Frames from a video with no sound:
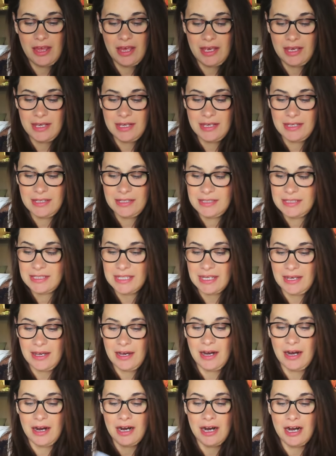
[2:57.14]
is
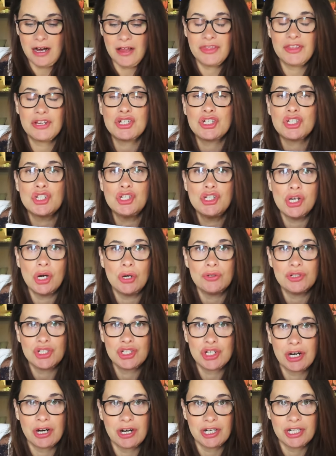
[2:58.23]
there's no
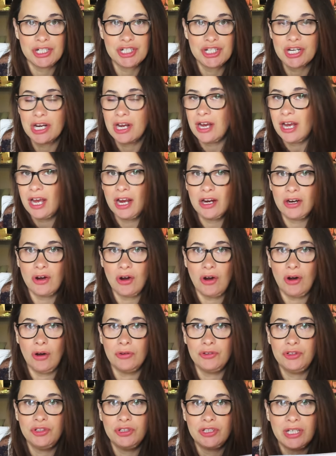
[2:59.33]
charge at
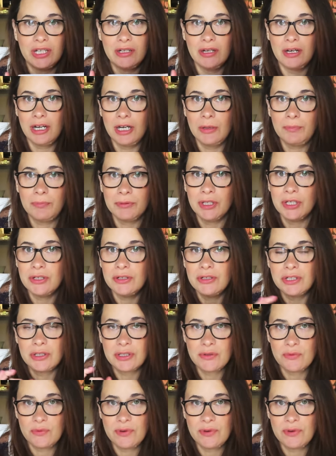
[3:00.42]
all. You can upload